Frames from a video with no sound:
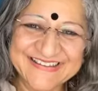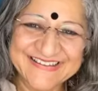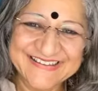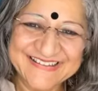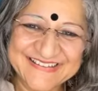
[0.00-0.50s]

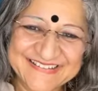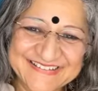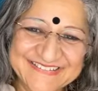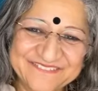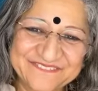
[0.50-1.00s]

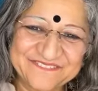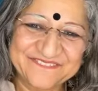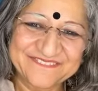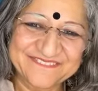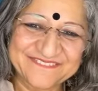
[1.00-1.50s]

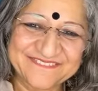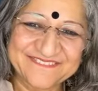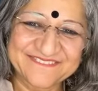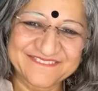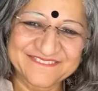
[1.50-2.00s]

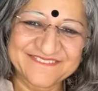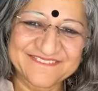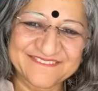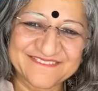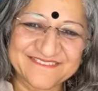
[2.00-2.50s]

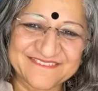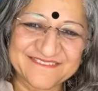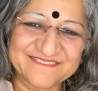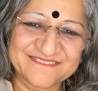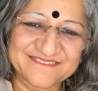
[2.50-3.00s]

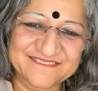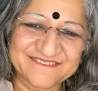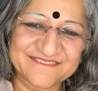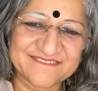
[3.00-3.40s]
(not speaking)